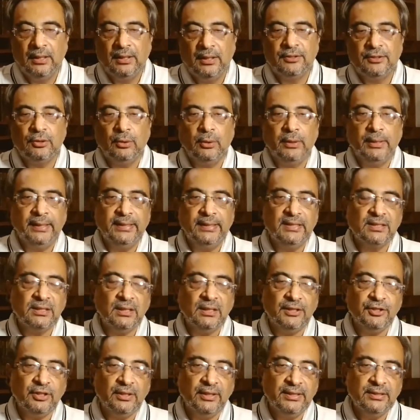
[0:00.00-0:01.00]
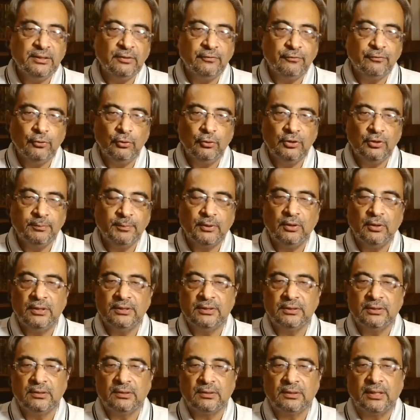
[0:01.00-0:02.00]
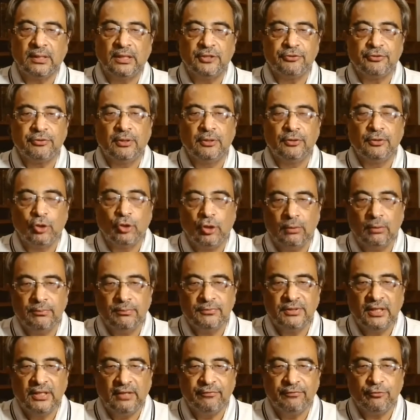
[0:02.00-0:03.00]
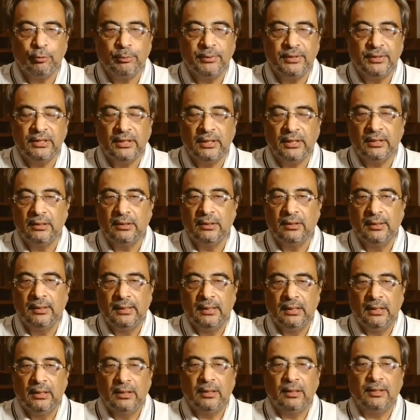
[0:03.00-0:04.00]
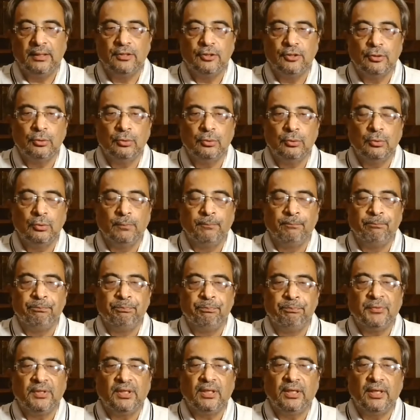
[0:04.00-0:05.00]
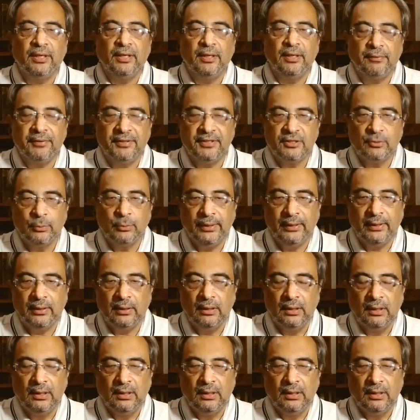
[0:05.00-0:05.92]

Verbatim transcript: So in such case, of course, because cultural norms have to be taken into care as well,